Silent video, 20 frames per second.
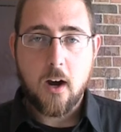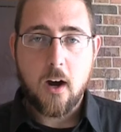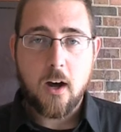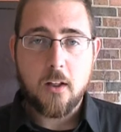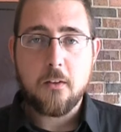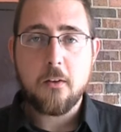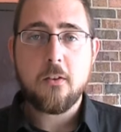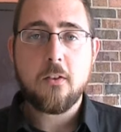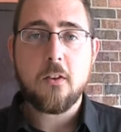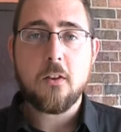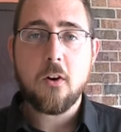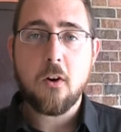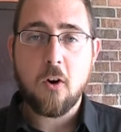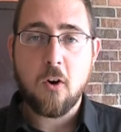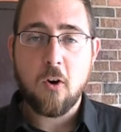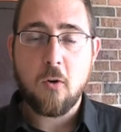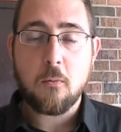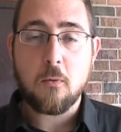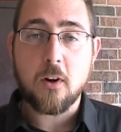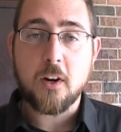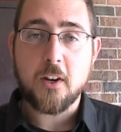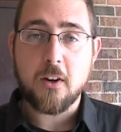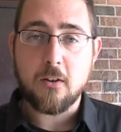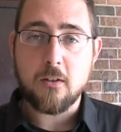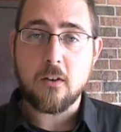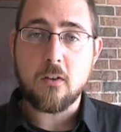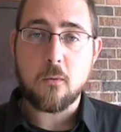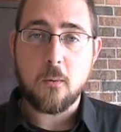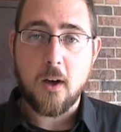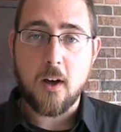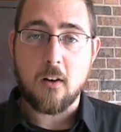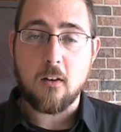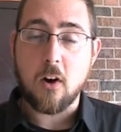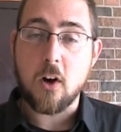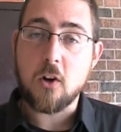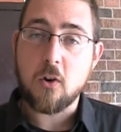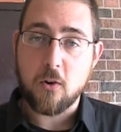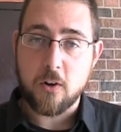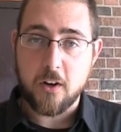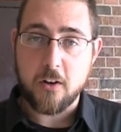Others in the home were killed as well,
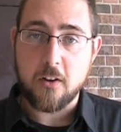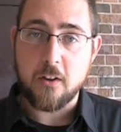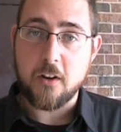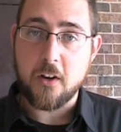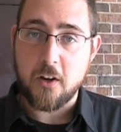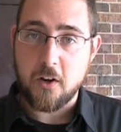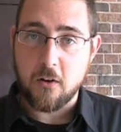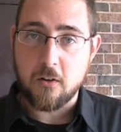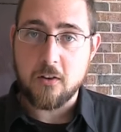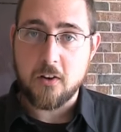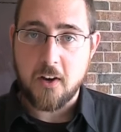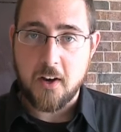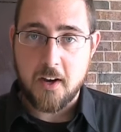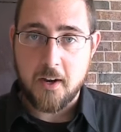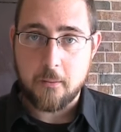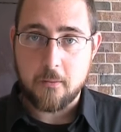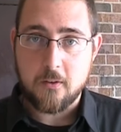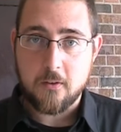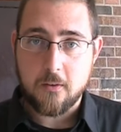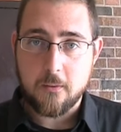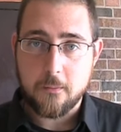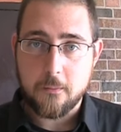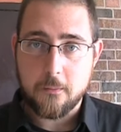according to the New York Times.